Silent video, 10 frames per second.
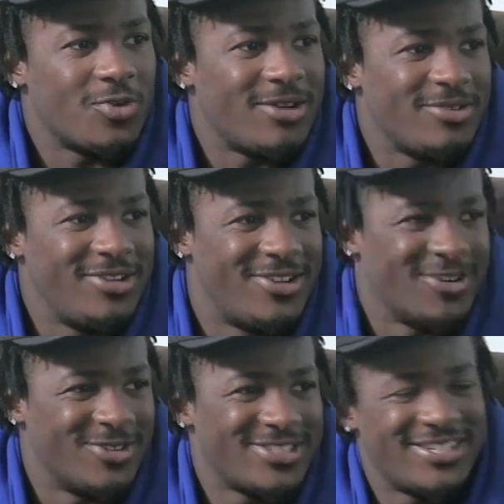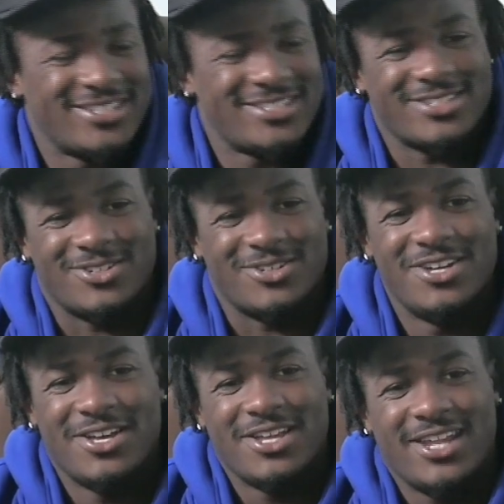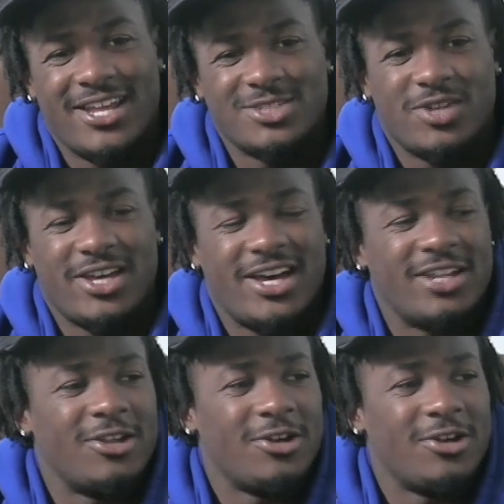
You know what I'm saying? So, so that's you, what I had to learn